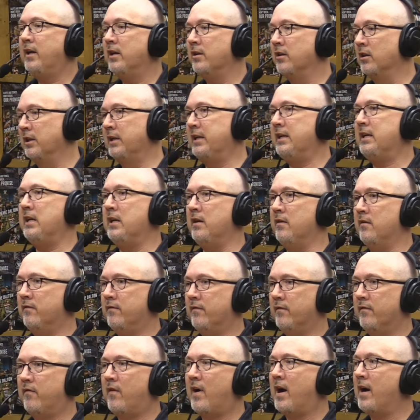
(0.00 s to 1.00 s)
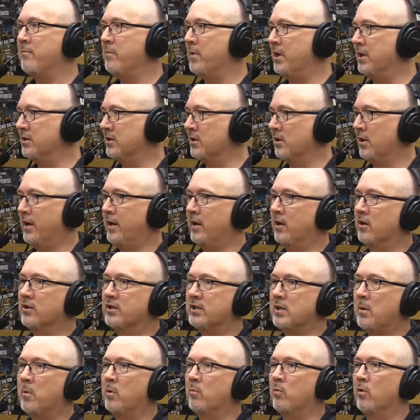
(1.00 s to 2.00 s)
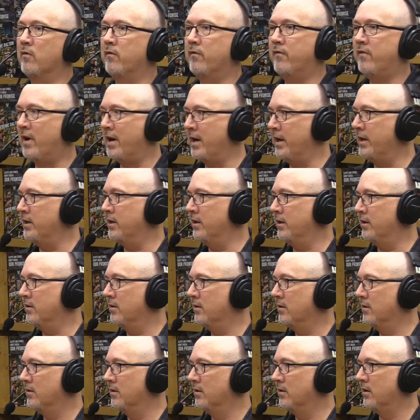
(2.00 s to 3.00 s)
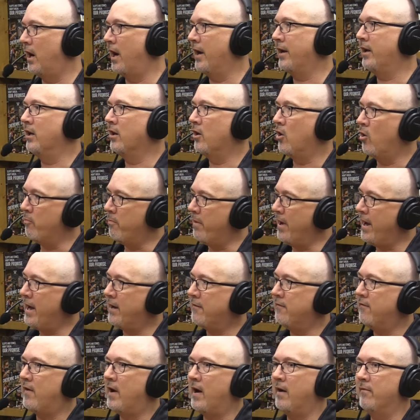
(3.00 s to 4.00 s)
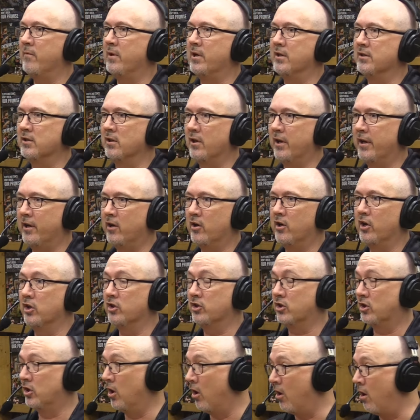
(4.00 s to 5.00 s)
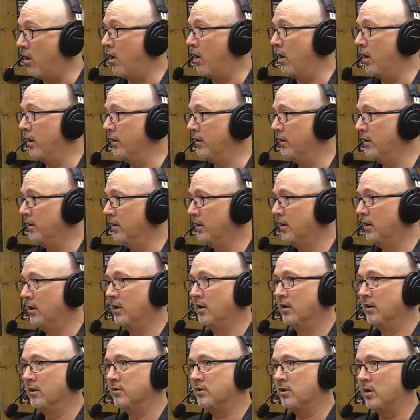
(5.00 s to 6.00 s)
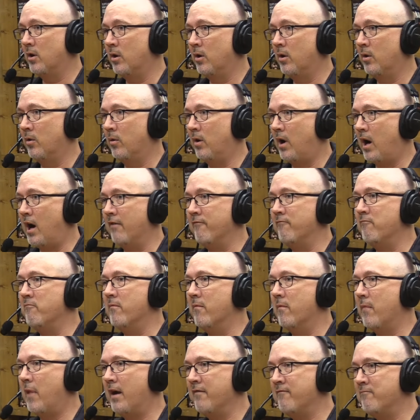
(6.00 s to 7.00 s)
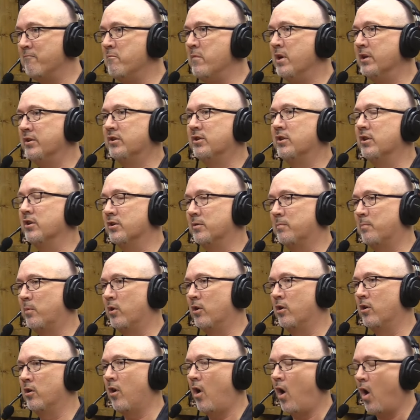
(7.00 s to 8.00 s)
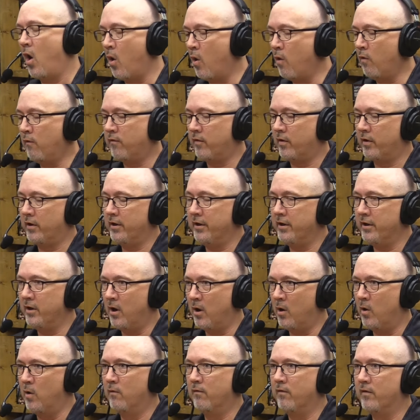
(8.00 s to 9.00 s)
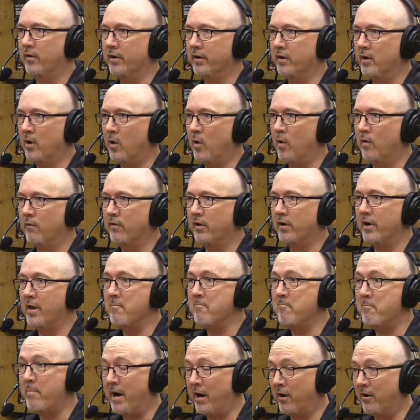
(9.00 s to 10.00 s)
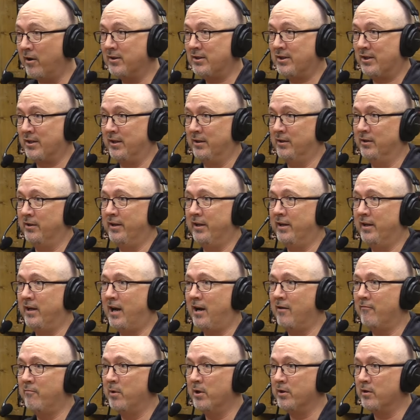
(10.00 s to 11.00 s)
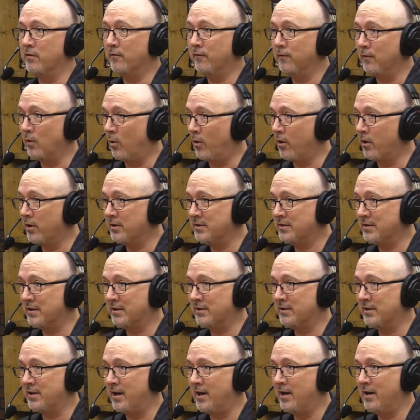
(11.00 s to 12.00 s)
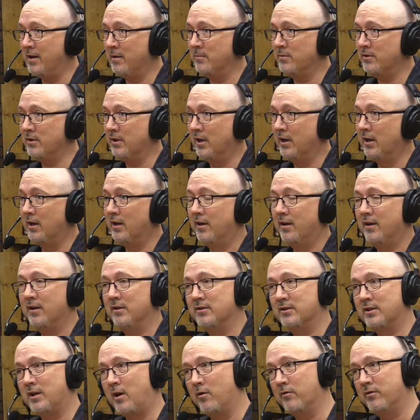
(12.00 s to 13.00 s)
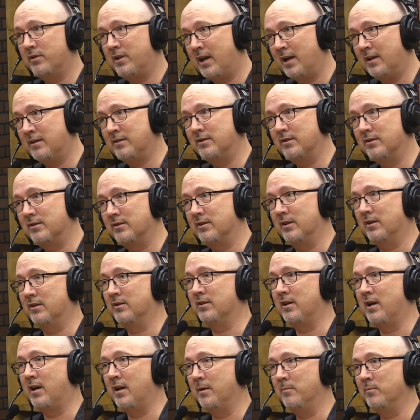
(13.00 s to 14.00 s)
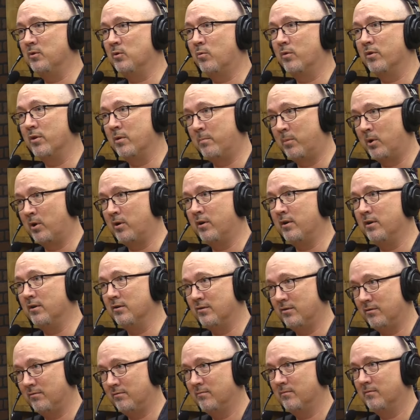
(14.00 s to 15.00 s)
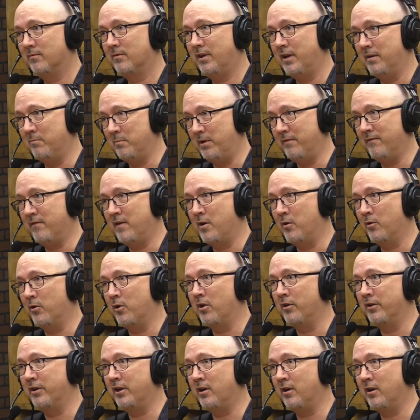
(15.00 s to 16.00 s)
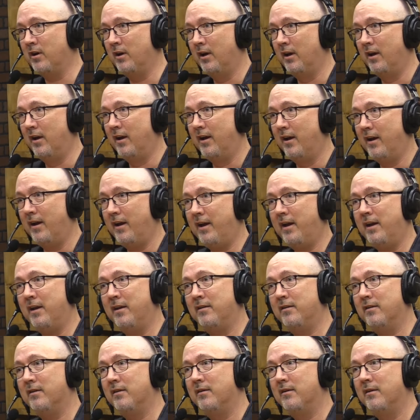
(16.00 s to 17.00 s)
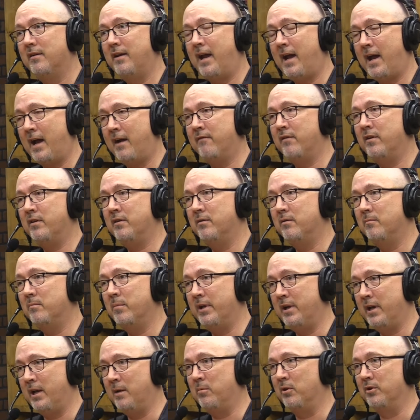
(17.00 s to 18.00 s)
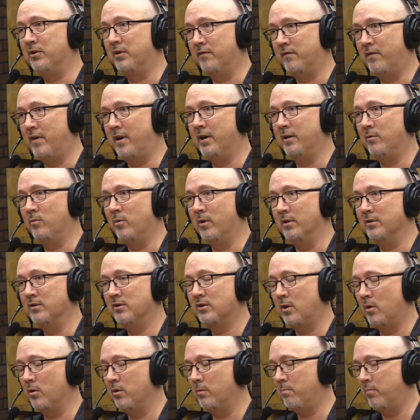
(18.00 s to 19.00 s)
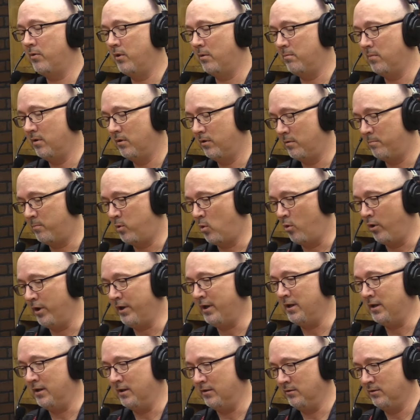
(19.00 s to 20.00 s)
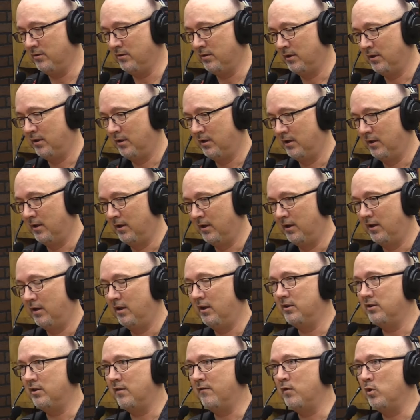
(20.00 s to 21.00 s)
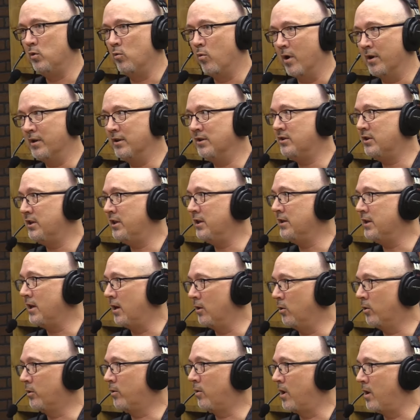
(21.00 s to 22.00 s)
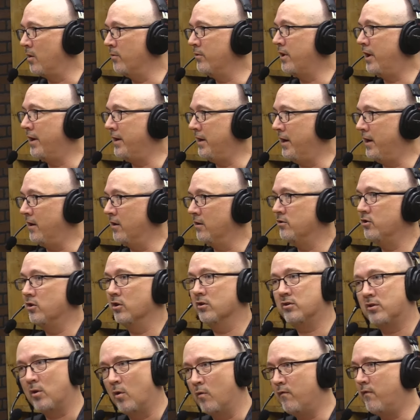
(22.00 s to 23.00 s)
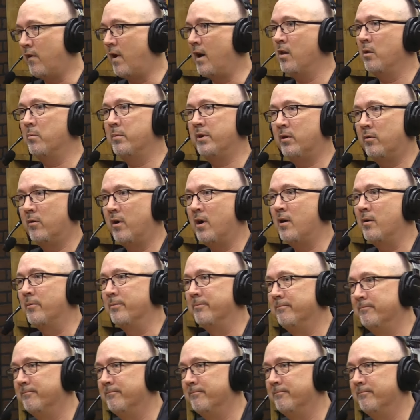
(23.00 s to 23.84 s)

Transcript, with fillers: can leave five minutes later someone will find it i can go back five minutes later and it's gone so it's I've, like, I've missed this bird over and over and over and embarrassingly i've been to florida six times and south texas six times where the bird is can be found all year and haven't been able to find one so that is the, a nemesis the point is is if you want to see a yellow crown night heron, just don't follow me around.